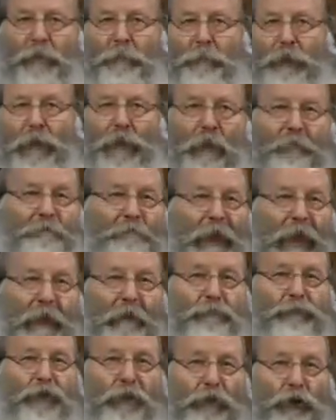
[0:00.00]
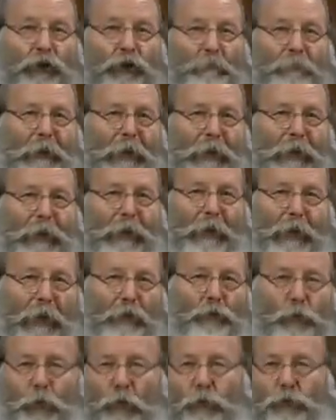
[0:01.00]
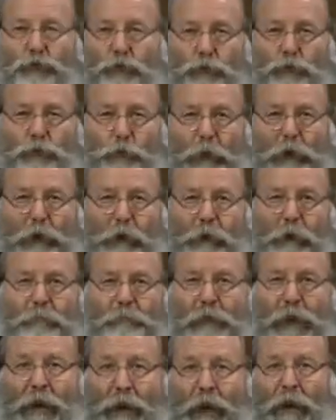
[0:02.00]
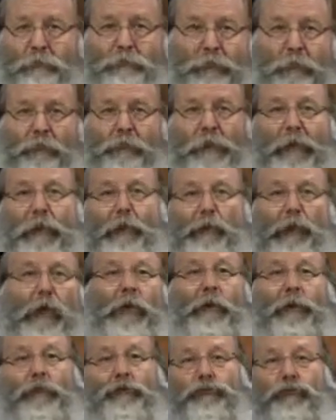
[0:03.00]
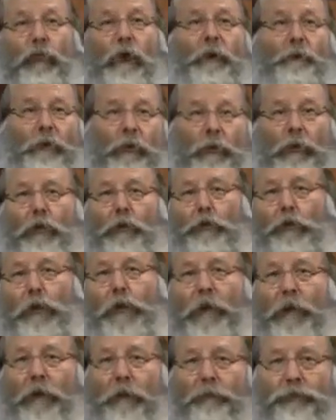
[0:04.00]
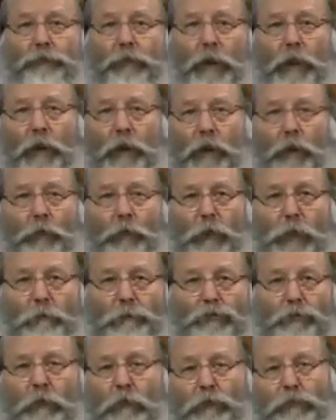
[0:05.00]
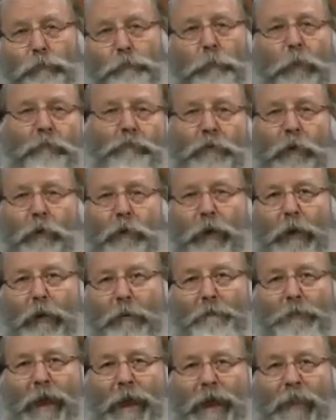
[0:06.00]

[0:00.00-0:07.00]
Then, after the Illuminati headquarters was raided, after the lightning strike that killed Lanz when he was going through Bavaria,